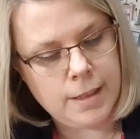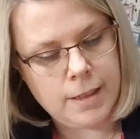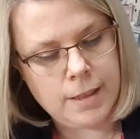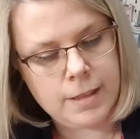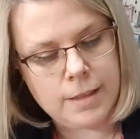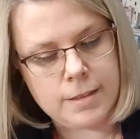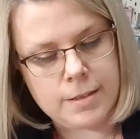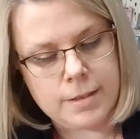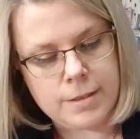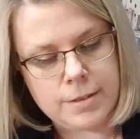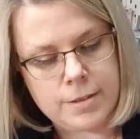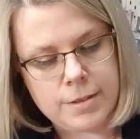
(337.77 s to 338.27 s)

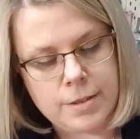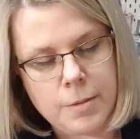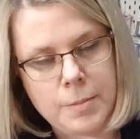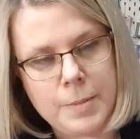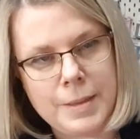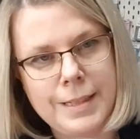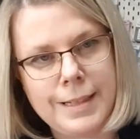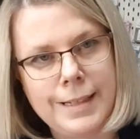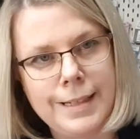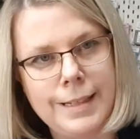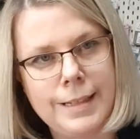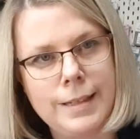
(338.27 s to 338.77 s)
because there's so
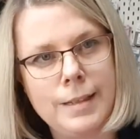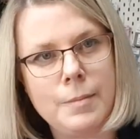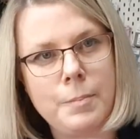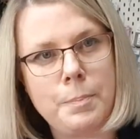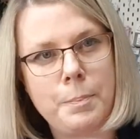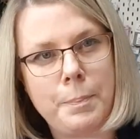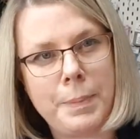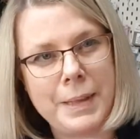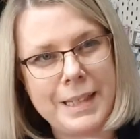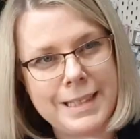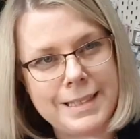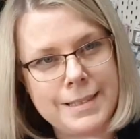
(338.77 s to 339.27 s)
many little
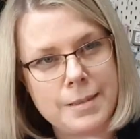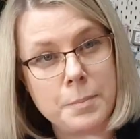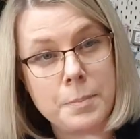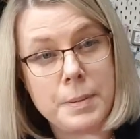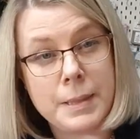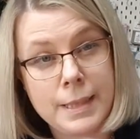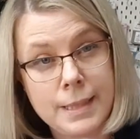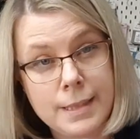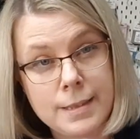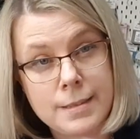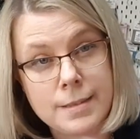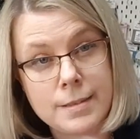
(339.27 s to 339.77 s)
bits and
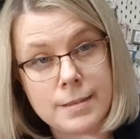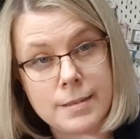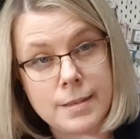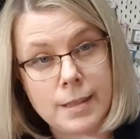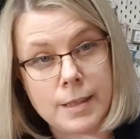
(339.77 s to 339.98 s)
pieces.